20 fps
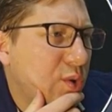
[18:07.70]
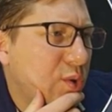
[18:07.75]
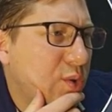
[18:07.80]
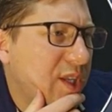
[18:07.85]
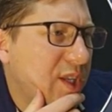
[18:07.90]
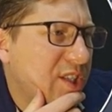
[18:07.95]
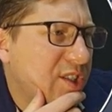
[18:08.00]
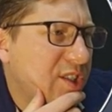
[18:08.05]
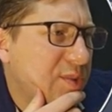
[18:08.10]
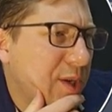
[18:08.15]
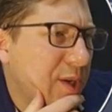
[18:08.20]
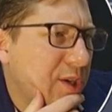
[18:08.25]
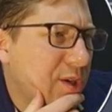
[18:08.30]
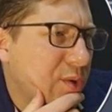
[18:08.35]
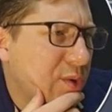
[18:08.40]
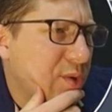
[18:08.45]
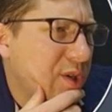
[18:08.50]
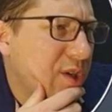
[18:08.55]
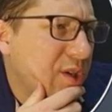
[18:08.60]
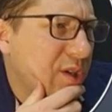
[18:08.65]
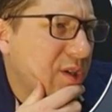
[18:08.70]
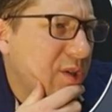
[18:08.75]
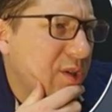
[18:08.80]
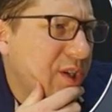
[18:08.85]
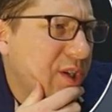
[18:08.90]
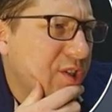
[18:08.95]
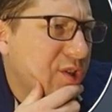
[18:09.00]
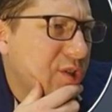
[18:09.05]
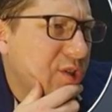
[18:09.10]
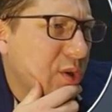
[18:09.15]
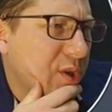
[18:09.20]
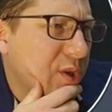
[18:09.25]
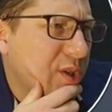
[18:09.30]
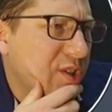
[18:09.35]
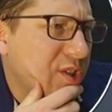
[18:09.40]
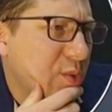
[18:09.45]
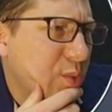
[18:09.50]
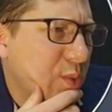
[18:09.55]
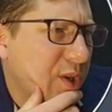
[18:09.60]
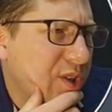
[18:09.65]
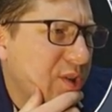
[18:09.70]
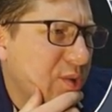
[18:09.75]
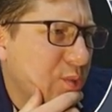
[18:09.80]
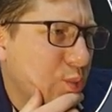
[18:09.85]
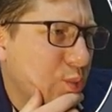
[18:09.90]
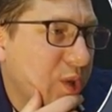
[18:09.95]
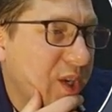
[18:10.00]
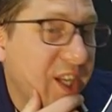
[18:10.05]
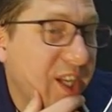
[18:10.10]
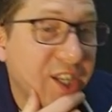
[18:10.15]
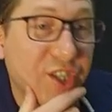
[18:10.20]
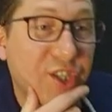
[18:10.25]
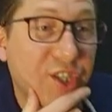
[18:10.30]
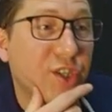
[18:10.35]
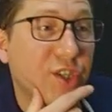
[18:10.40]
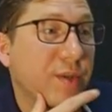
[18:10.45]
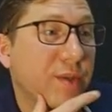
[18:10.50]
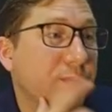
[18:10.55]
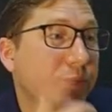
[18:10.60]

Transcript: green spider creature tokens with Reach.